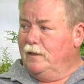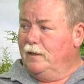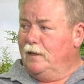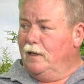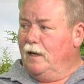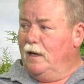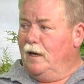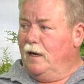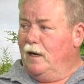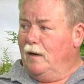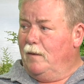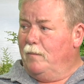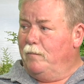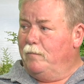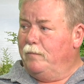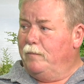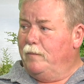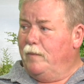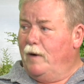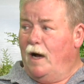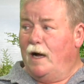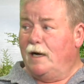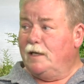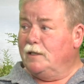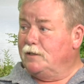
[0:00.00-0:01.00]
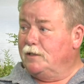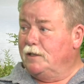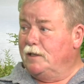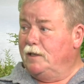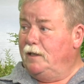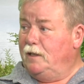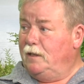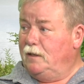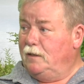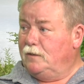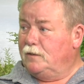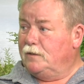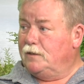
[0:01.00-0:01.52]
Um,
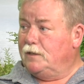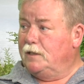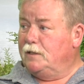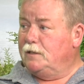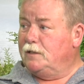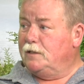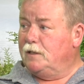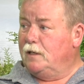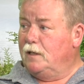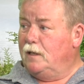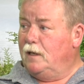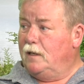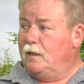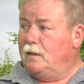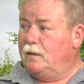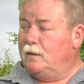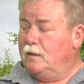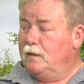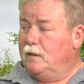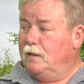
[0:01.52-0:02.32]
honestly, since uh,